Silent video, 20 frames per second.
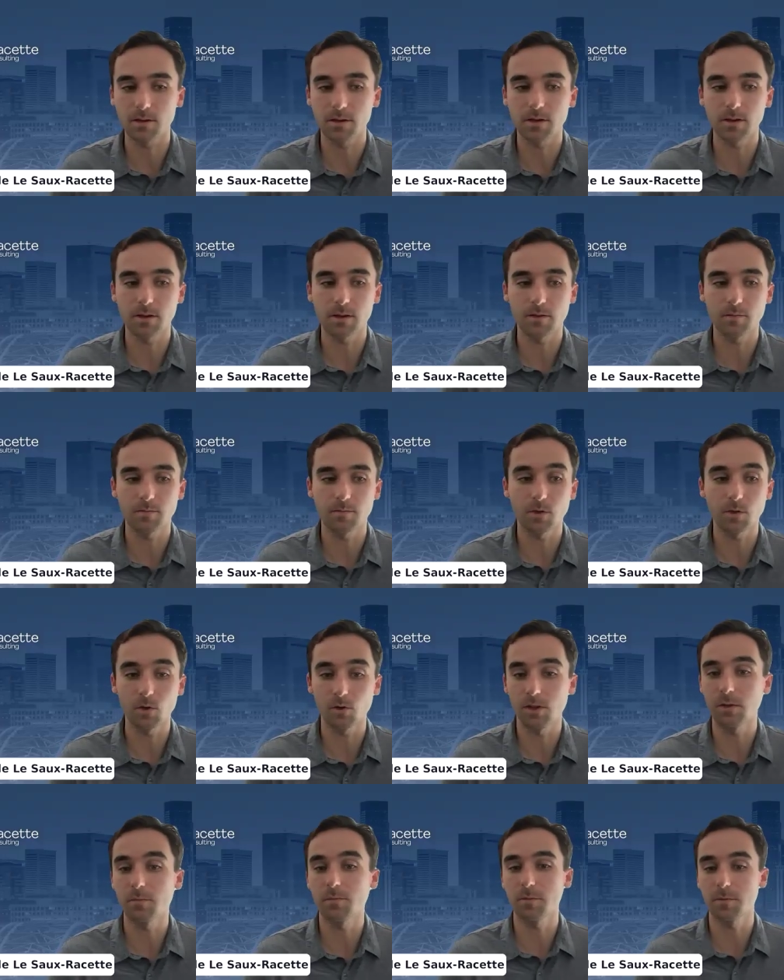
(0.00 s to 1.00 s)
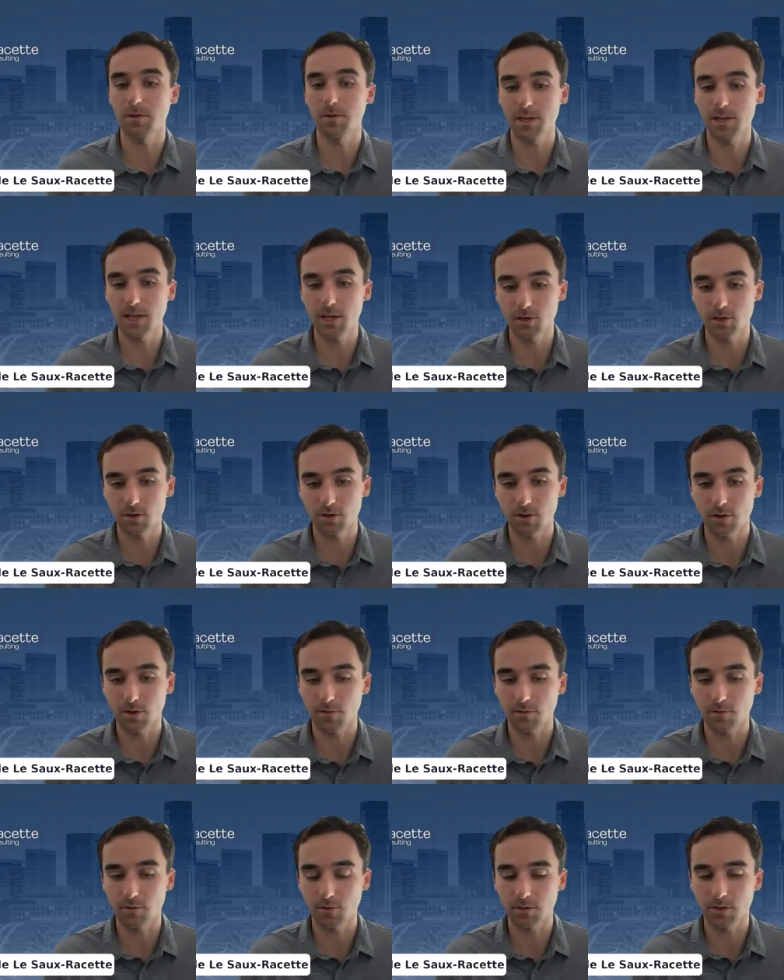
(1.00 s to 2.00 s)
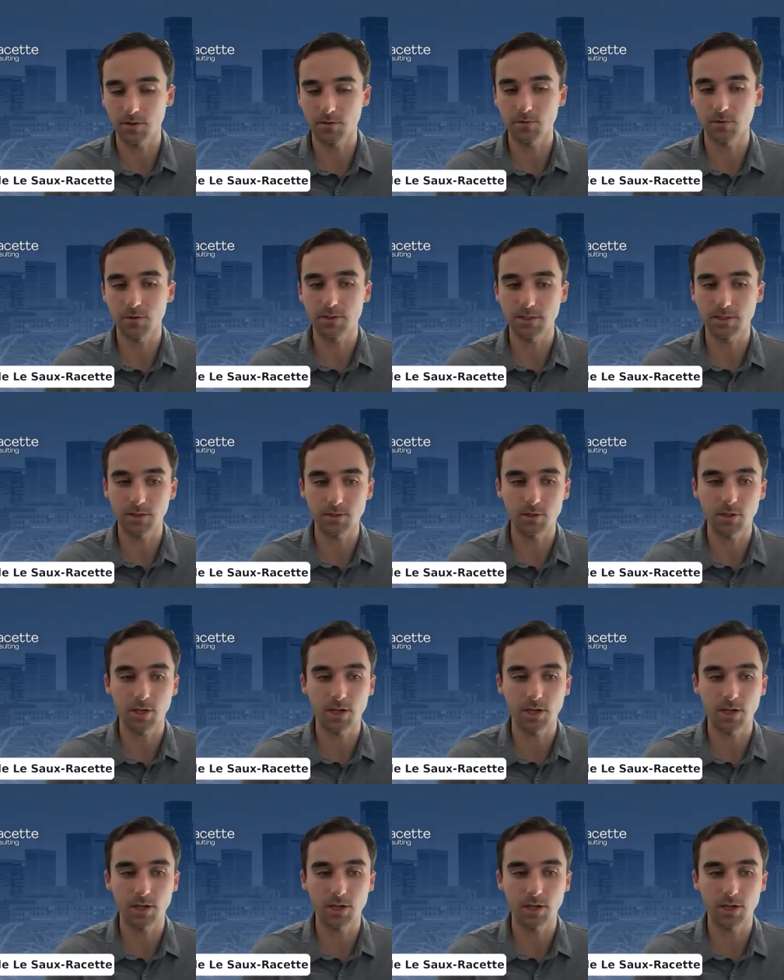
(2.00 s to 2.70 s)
the implementation of those different sales